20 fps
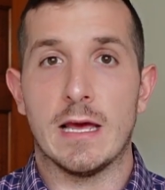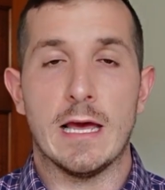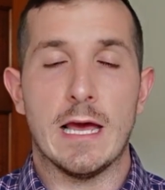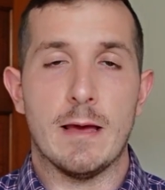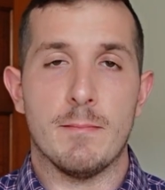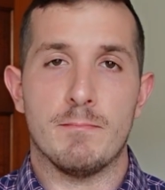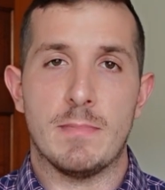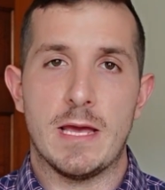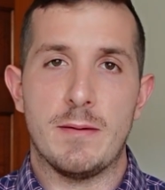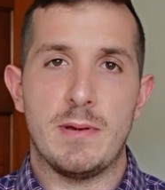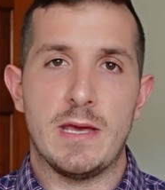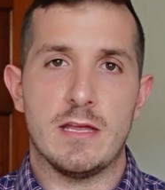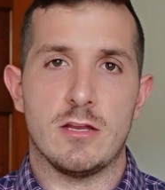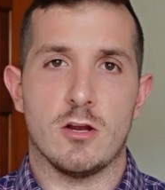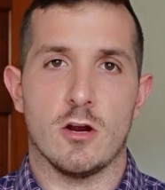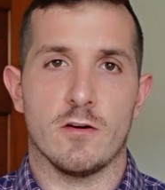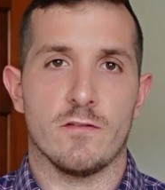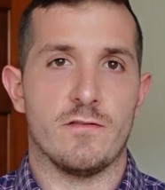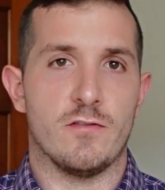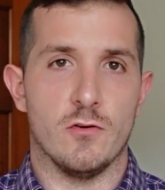Maybe in
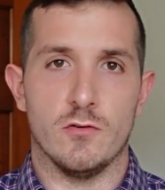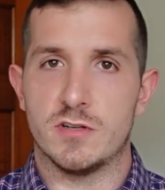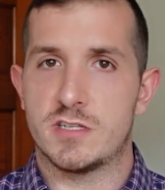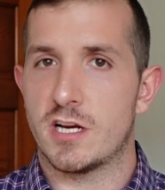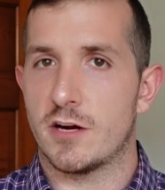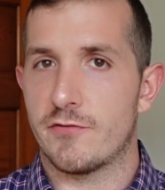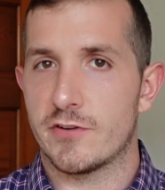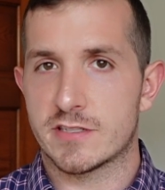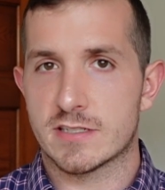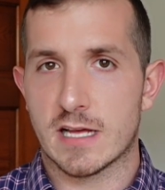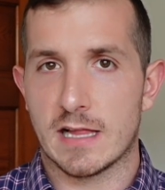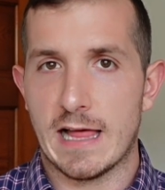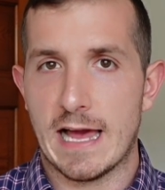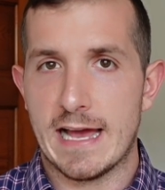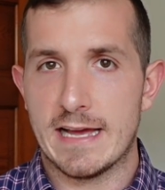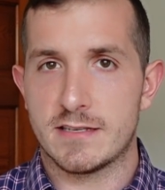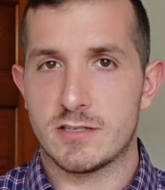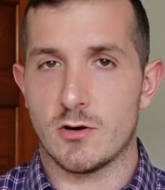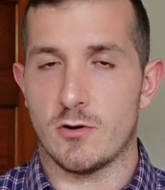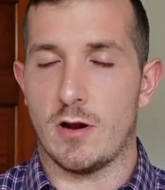your food service
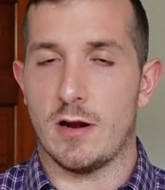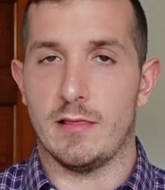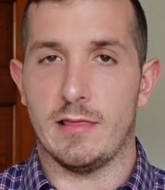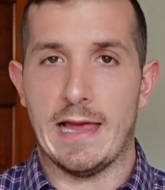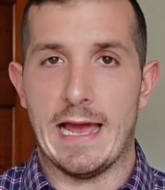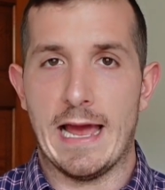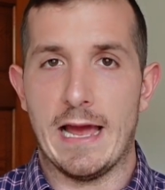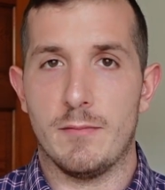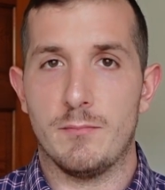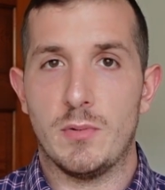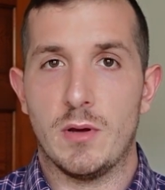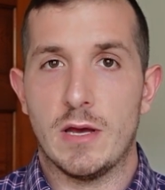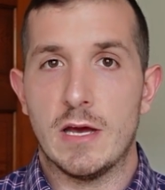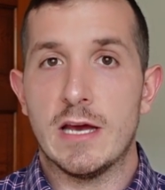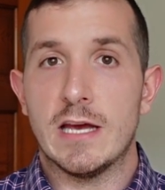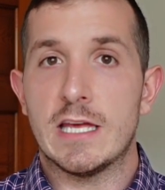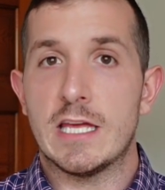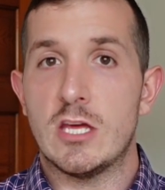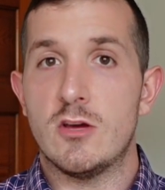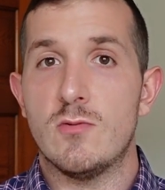class or in a lab,
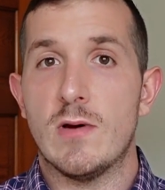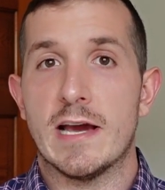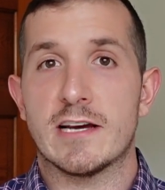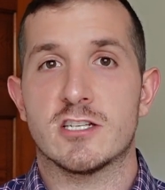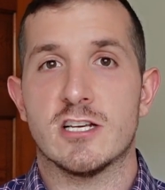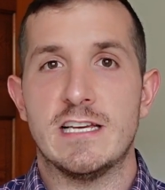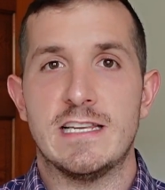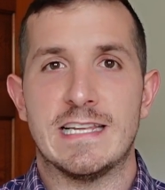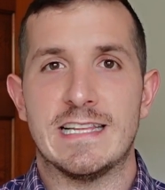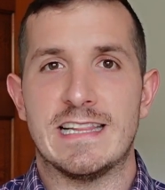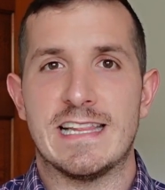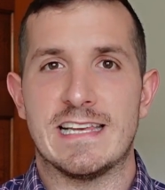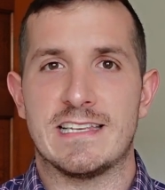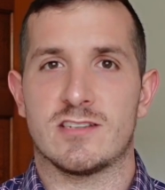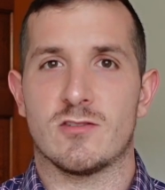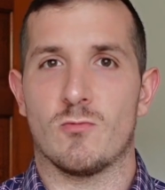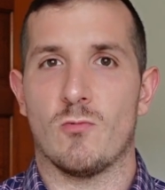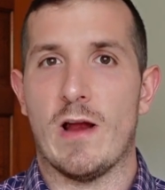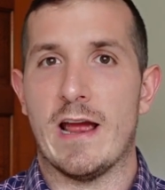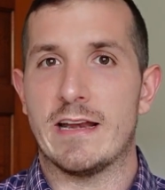you actually did this
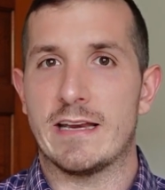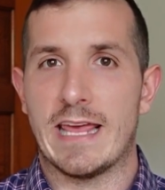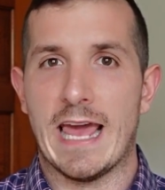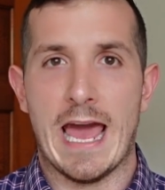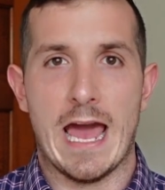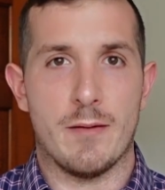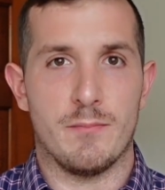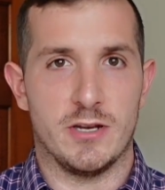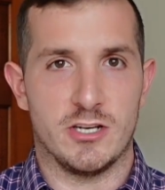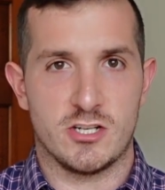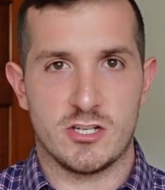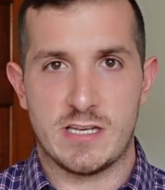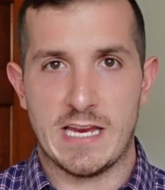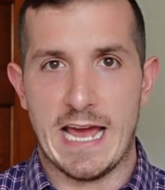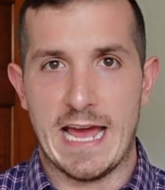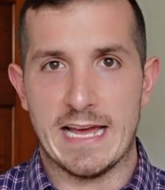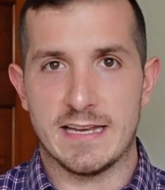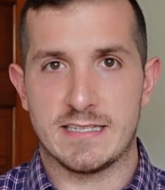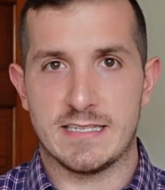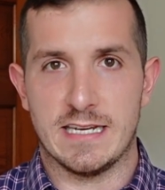red cabbage
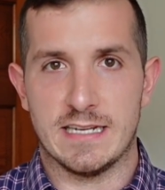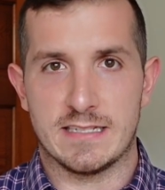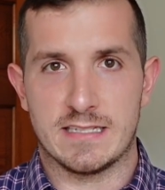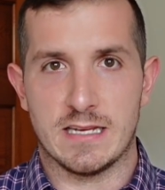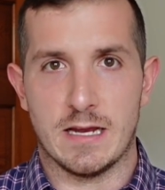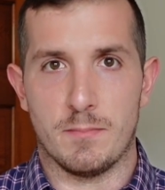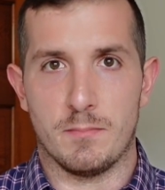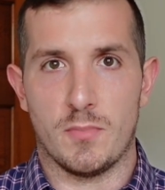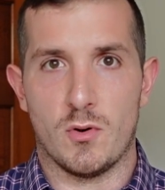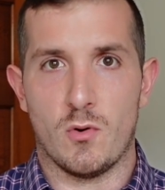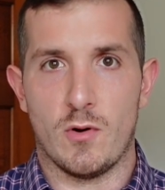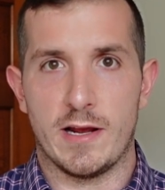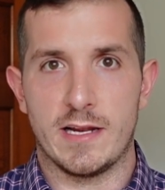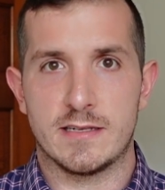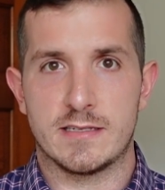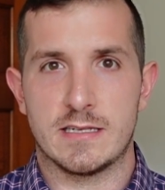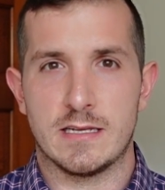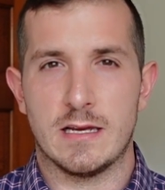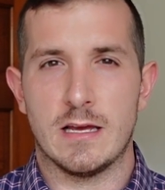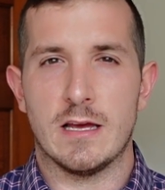test at some
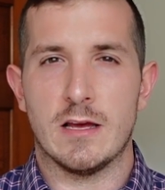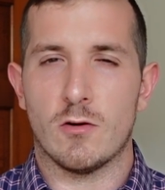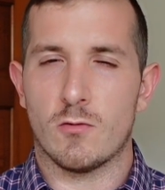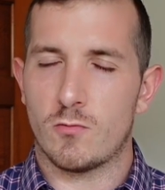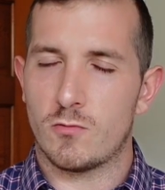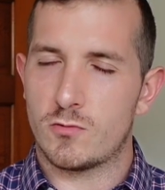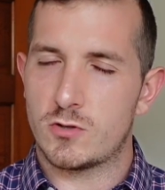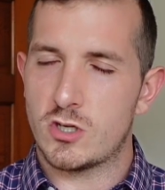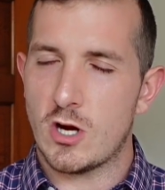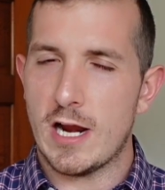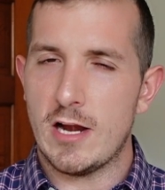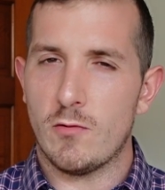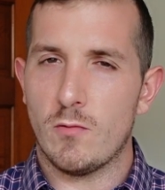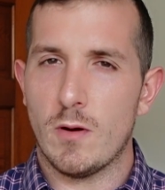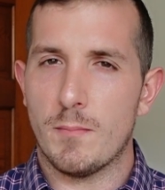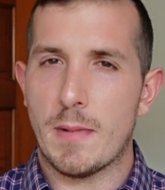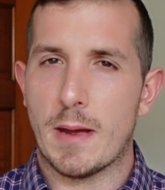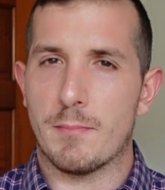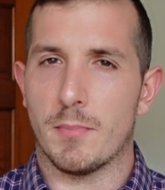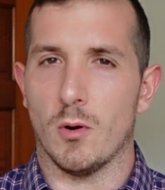point. Try to
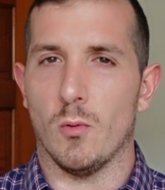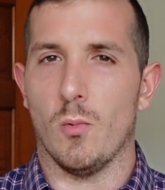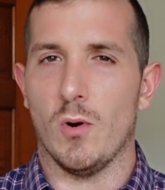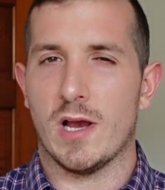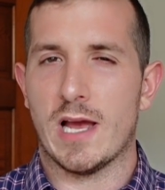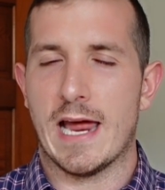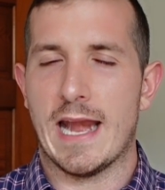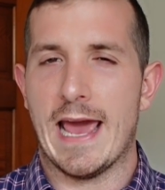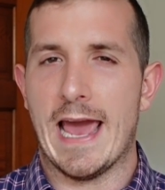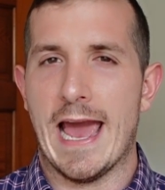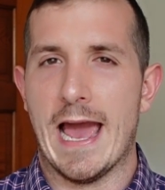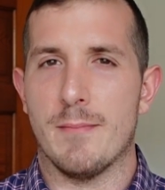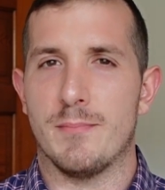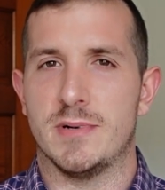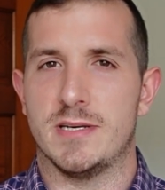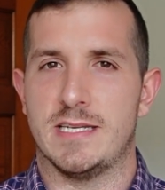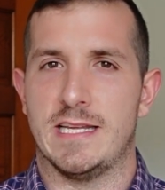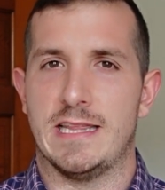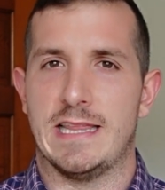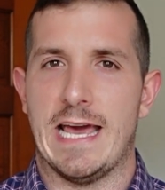remember what kind of
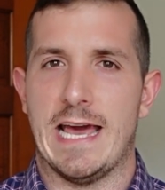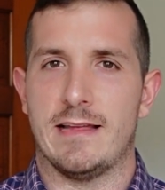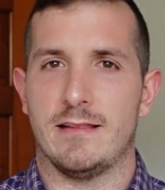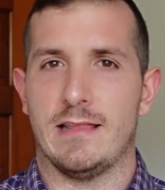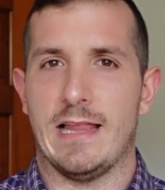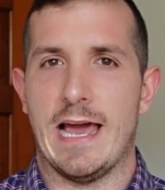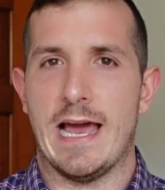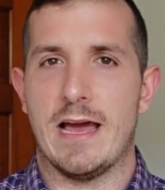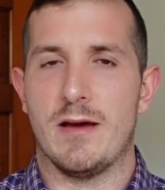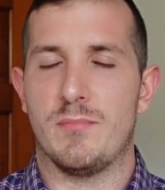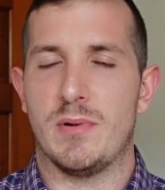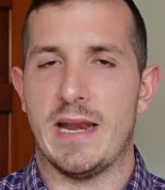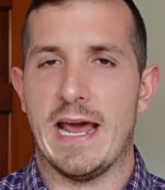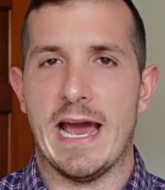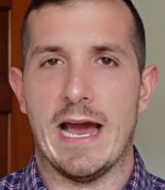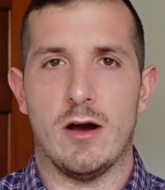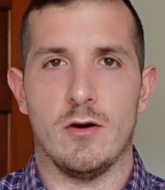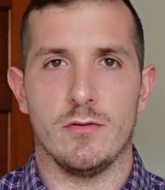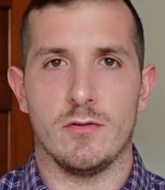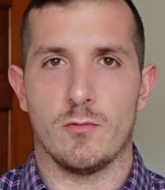happened in that lab and
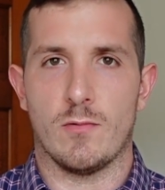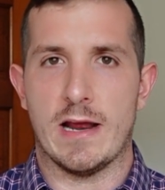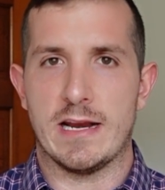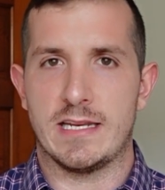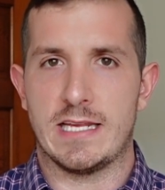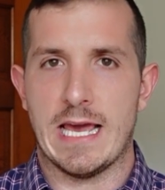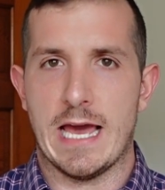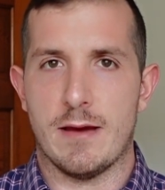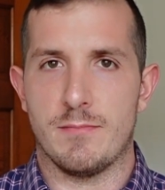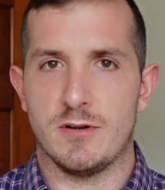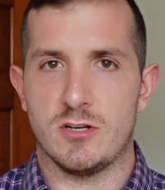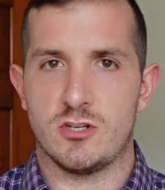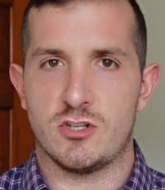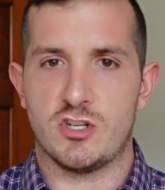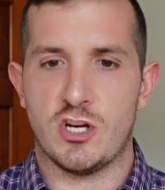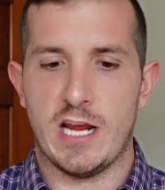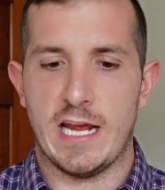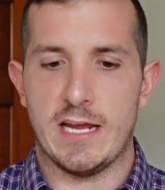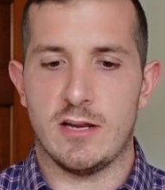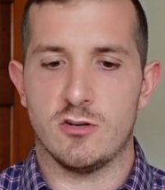how the red cabbage
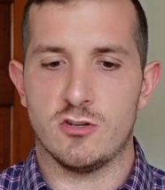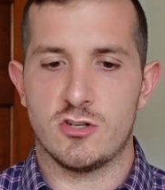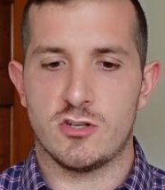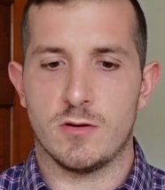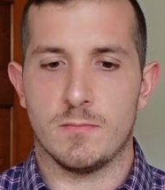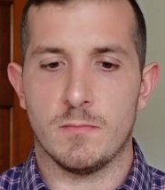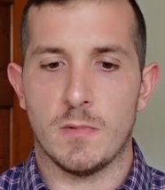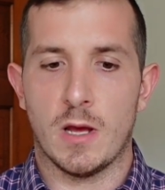changed.